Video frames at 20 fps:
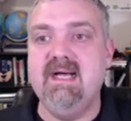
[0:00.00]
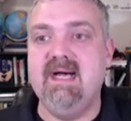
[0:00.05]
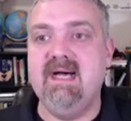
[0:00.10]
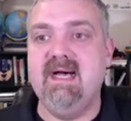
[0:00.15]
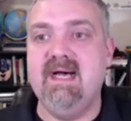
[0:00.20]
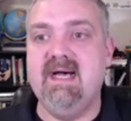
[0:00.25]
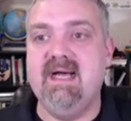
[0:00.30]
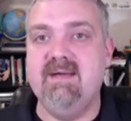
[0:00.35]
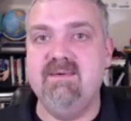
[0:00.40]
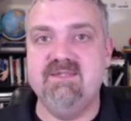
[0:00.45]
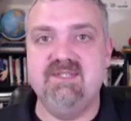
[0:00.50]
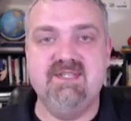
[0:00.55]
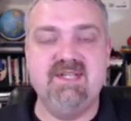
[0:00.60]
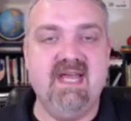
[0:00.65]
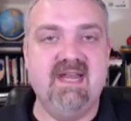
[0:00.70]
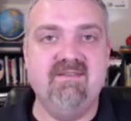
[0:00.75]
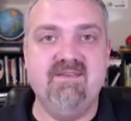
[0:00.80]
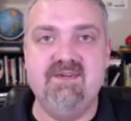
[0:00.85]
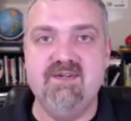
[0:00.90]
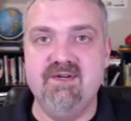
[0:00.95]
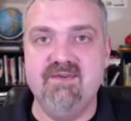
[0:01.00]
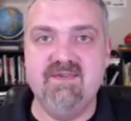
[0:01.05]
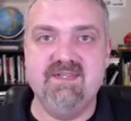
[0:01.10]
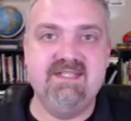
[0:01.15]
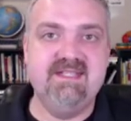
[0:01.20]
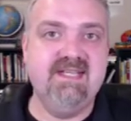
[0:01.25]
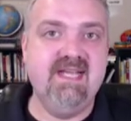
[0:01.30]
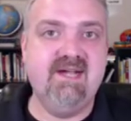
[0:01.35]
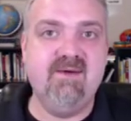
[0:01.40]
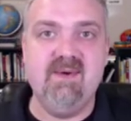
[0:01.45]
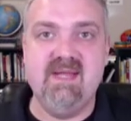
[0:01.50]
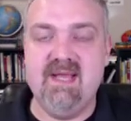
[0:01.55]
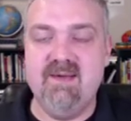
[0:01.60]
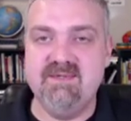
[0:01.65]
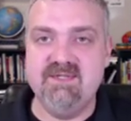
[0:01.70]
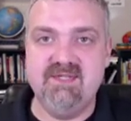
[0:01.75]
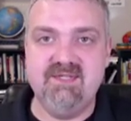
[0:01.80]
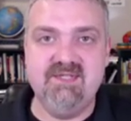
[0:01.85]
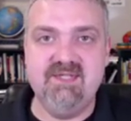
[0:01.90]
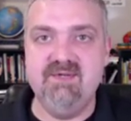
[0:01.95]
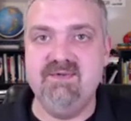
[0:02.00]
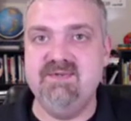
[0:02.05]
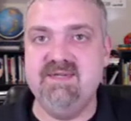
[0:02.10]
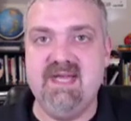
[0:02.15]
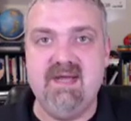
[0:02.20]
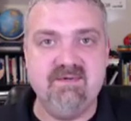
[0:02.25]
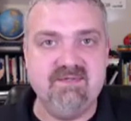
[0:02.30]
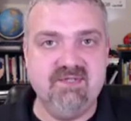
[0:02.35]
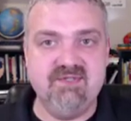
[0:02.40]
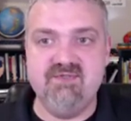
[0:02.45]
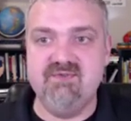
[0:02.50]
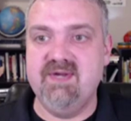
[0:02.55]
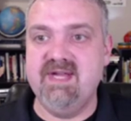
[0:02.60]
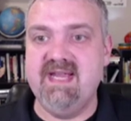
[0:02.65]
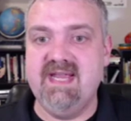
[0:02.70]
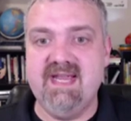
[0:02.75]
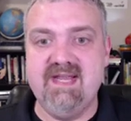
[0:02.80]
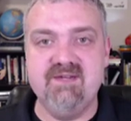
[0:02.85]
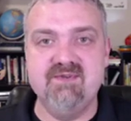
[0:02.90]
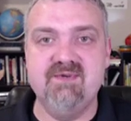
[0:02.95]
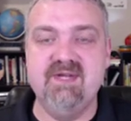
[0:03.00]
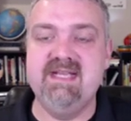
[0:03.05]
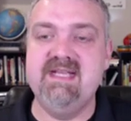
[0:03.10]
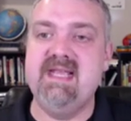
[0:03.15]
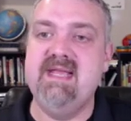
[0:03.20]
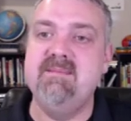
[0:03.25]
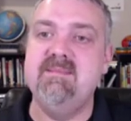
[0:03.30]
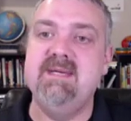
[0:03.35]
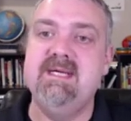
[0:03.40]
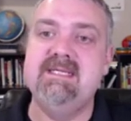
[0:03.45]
It was just kind of a nervous tick while I was a student. I was just drinking and drinking.